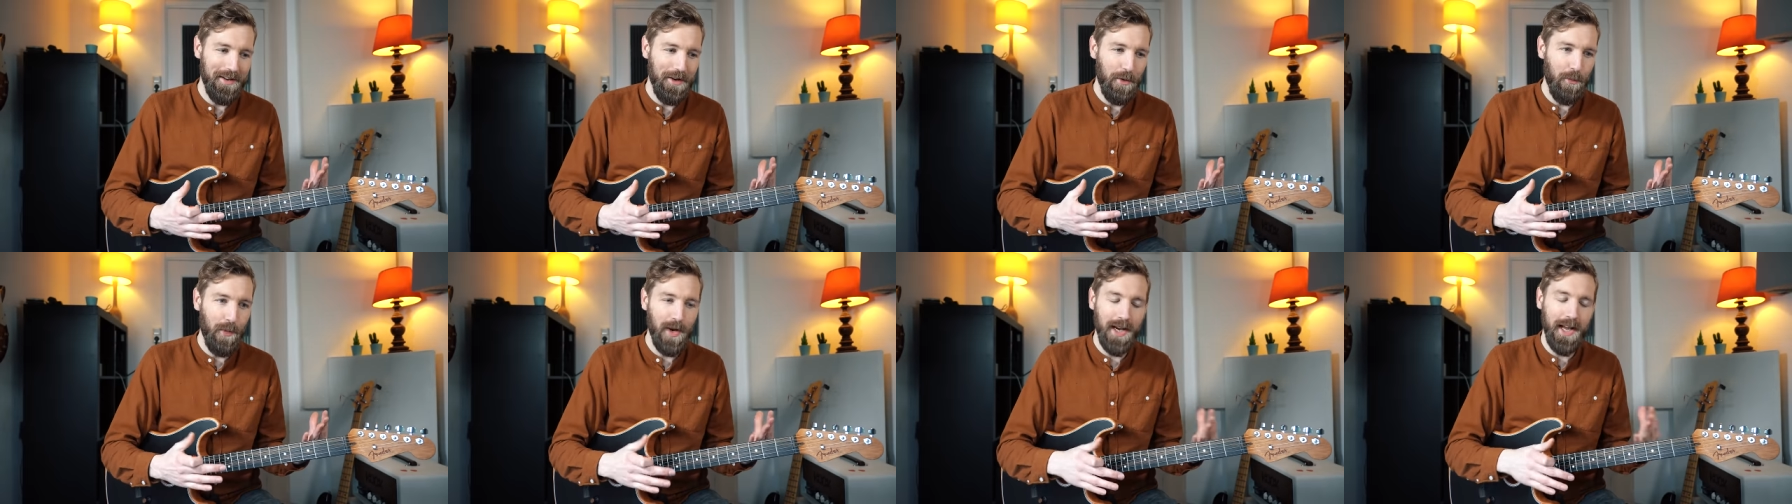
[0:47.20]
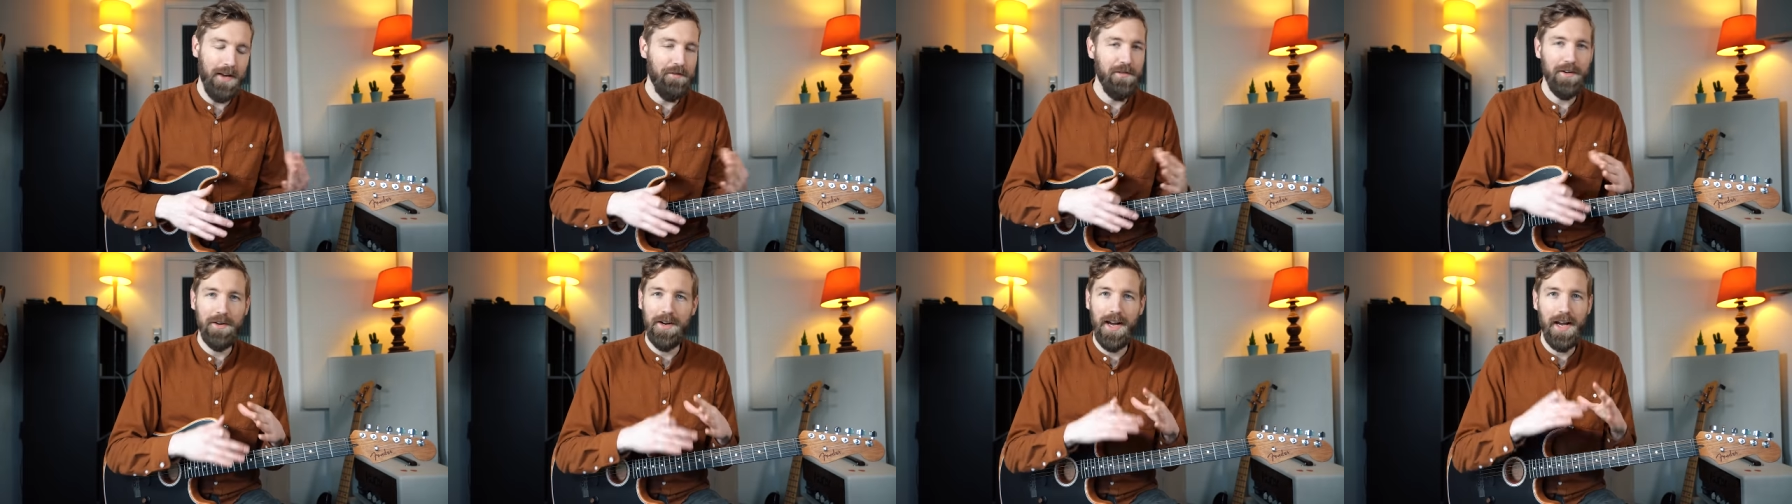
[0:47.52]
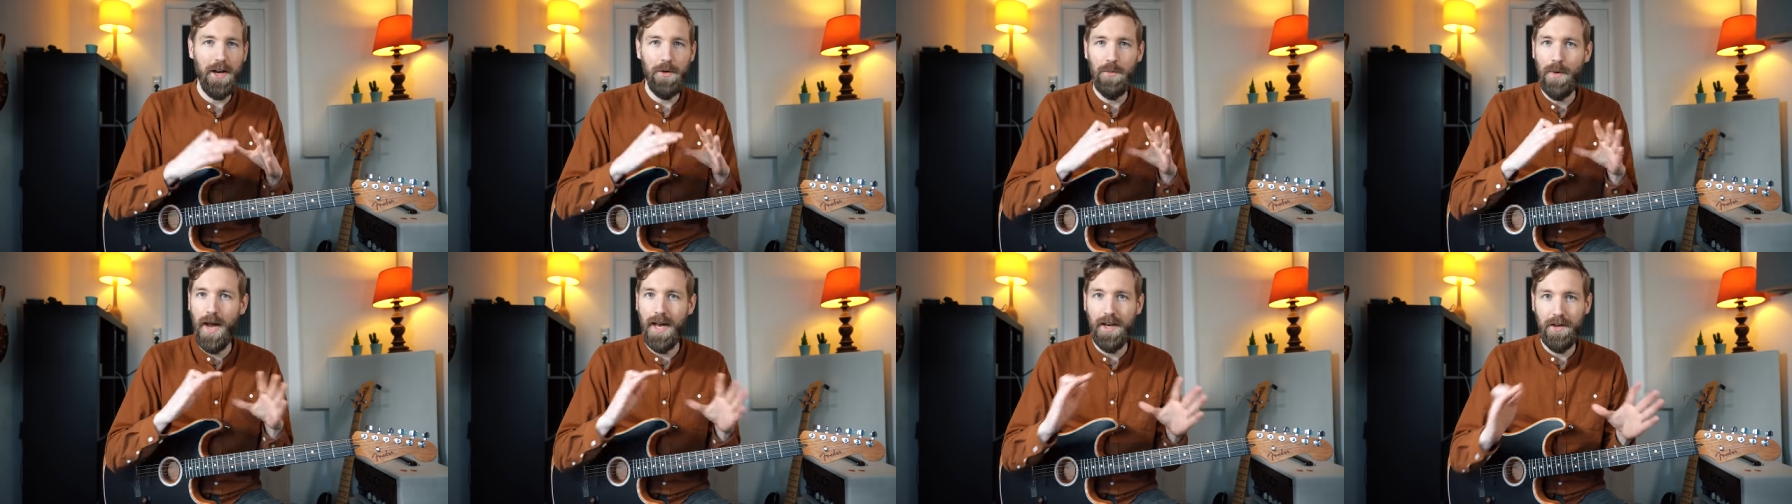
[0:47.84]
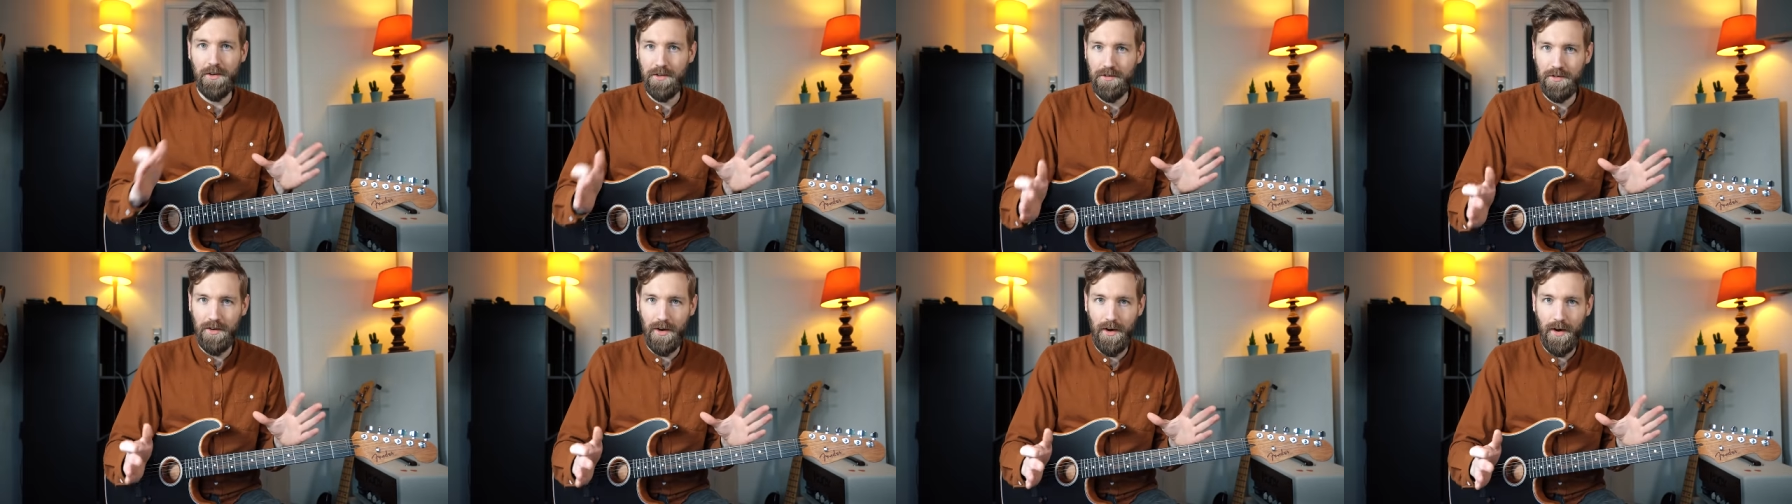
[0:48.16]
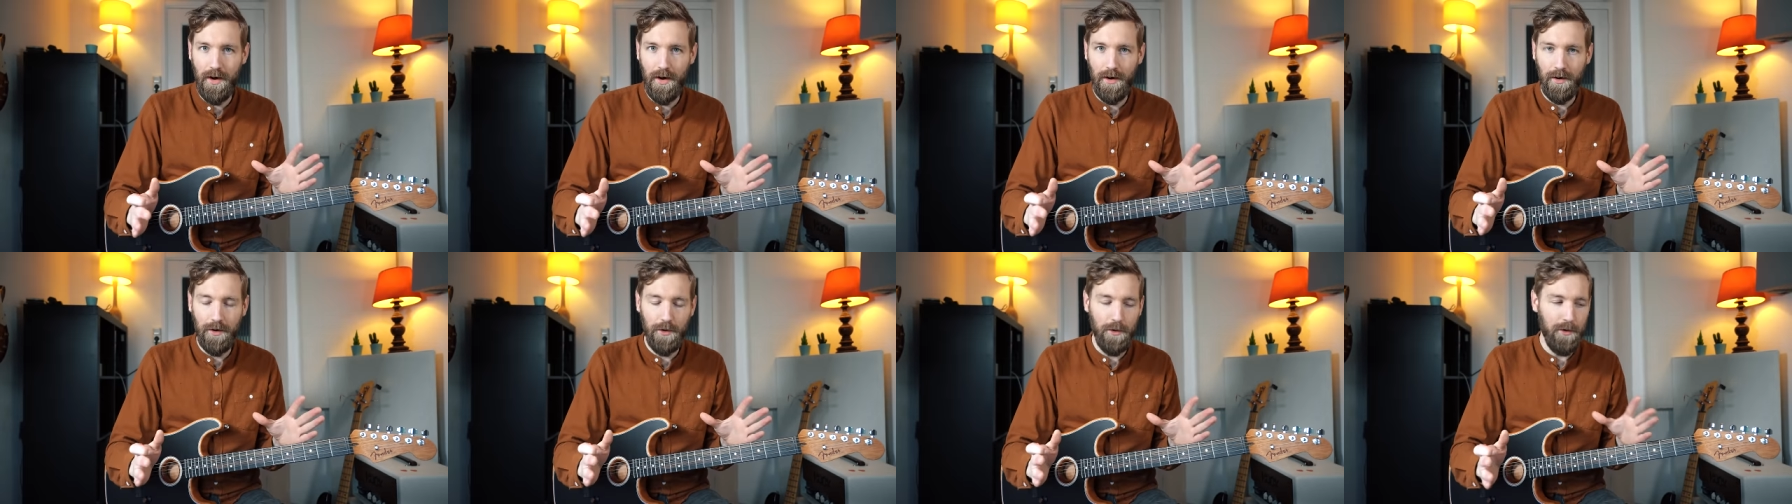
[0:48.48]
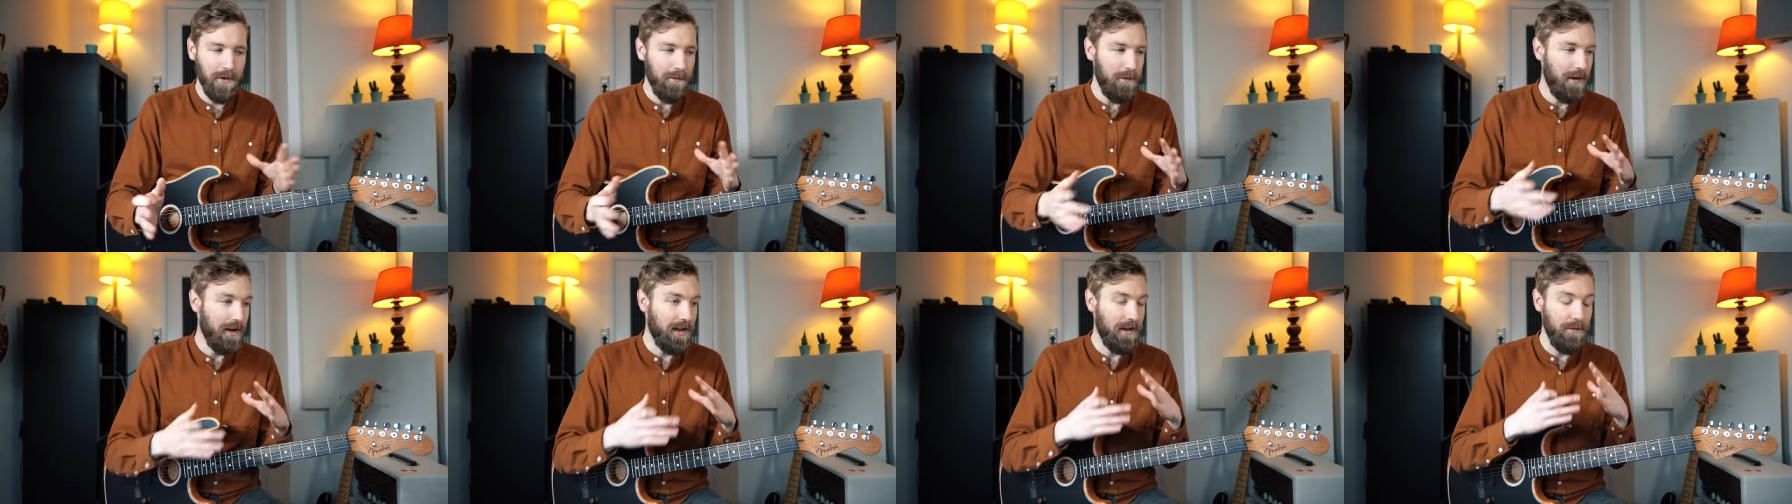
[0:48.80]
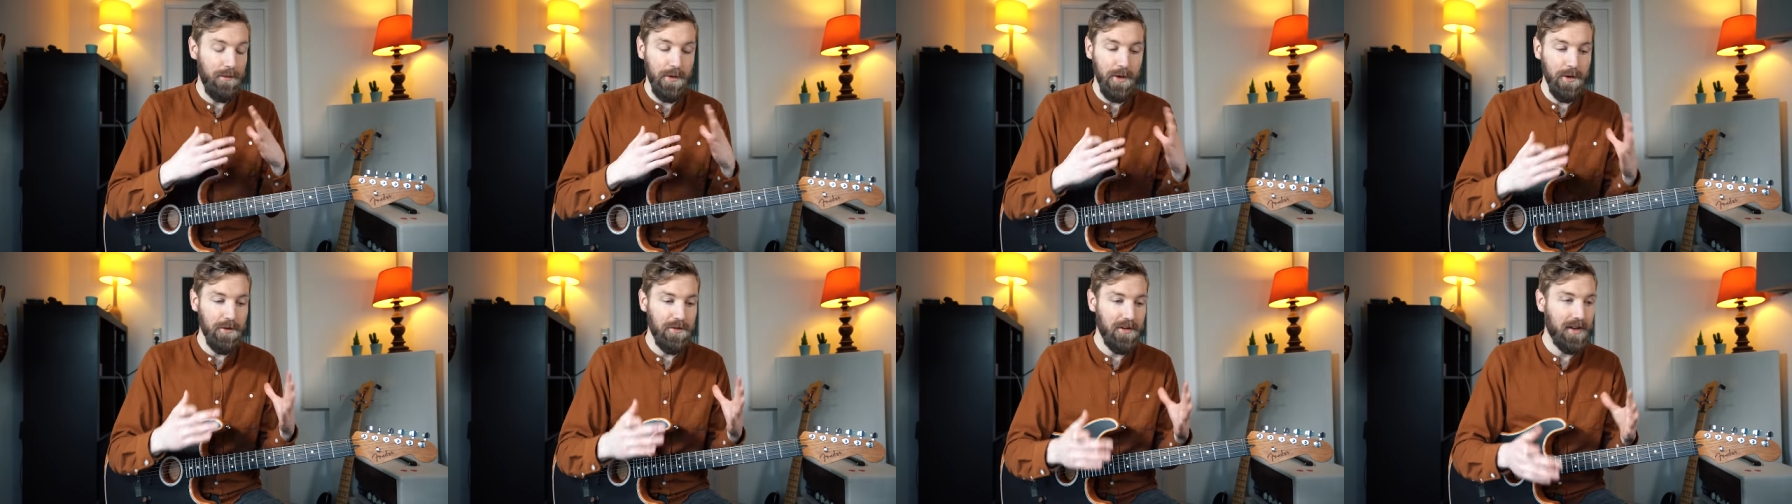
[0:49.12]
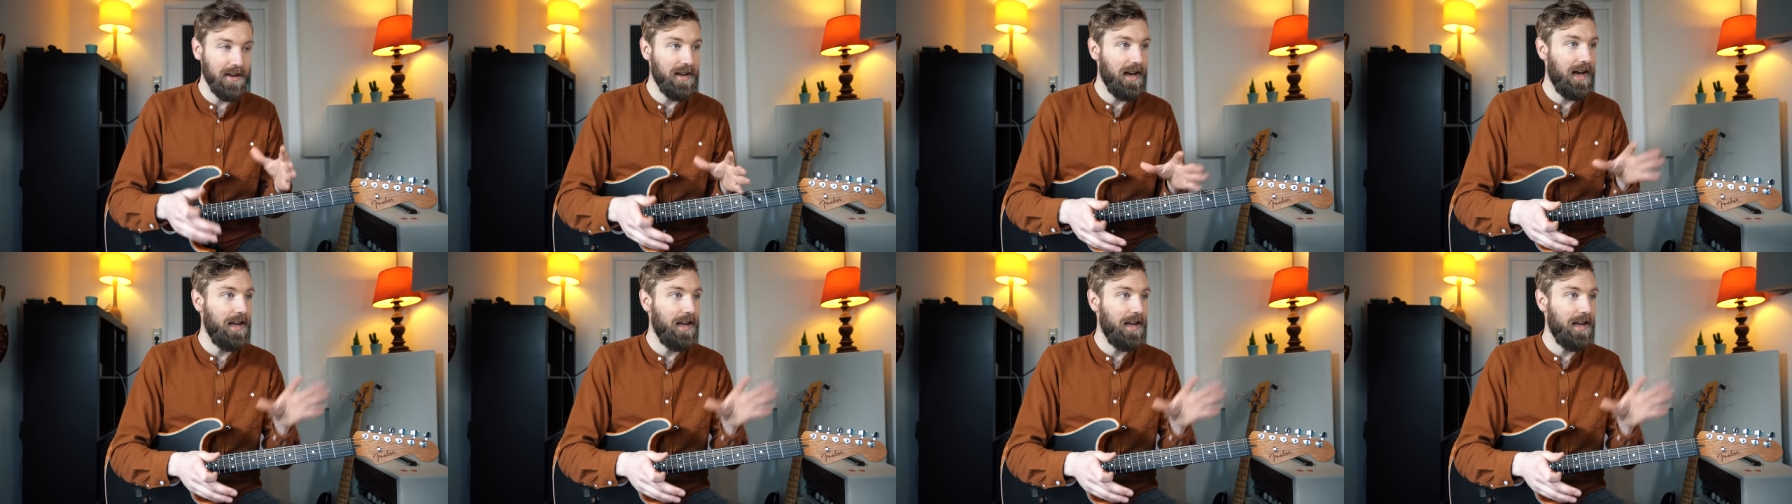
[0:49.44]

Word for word: Whenever I write a song or make music,